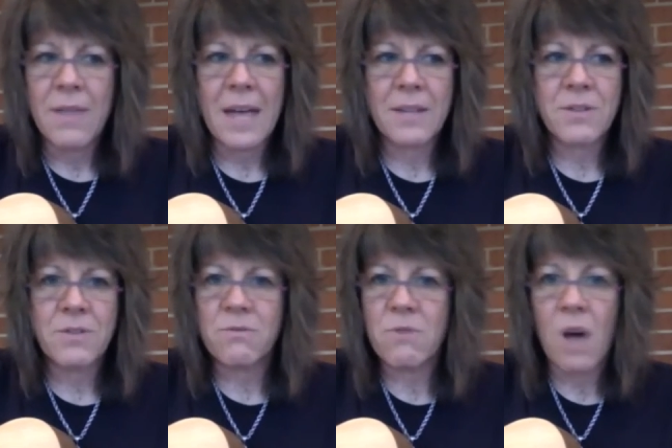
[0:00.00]

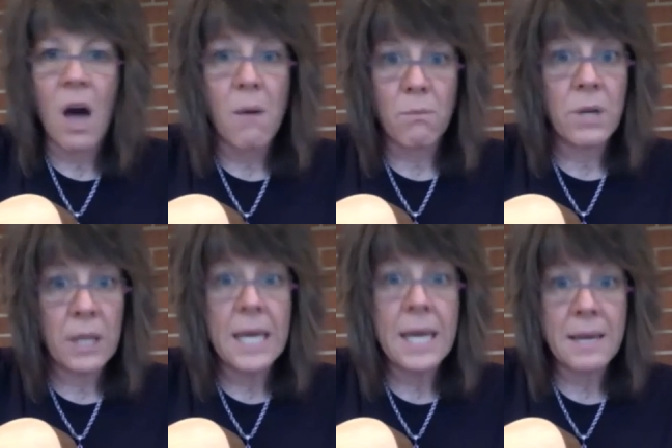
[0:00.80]
that's not
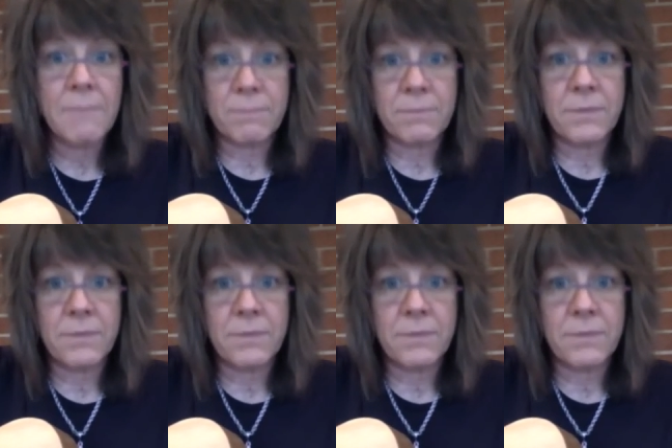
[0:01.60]
really,